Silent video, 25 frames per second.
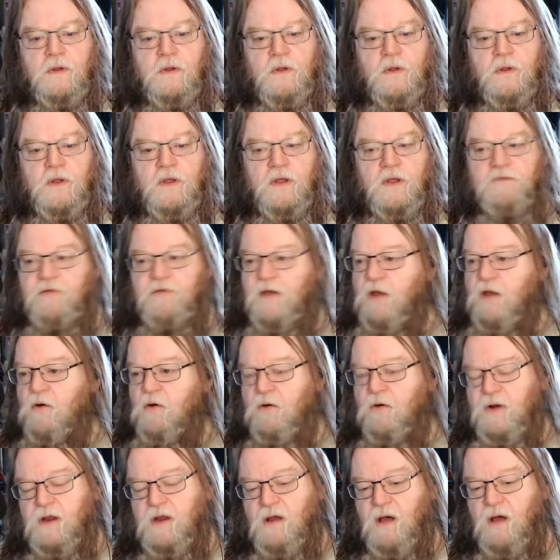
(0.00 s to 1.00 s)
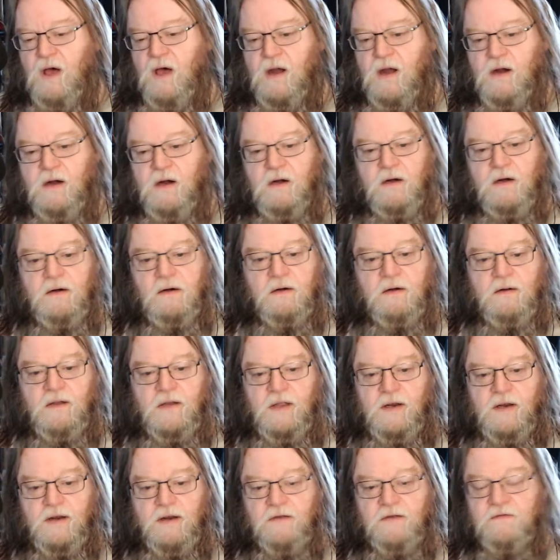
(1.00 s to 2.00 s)
if I go any hotter,
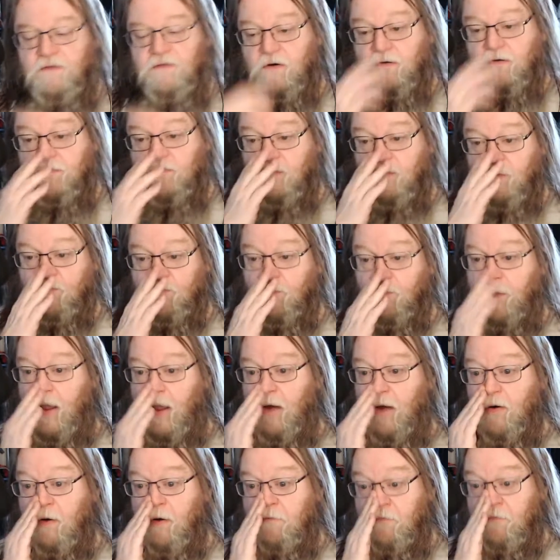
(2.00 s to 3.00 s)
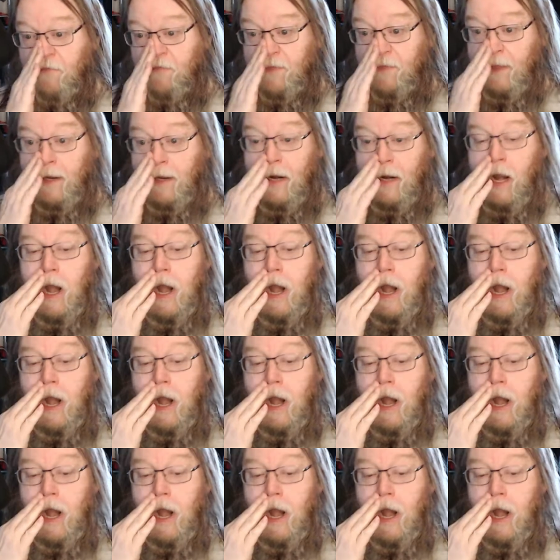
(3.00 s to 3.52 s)
then it starts to overpower everything.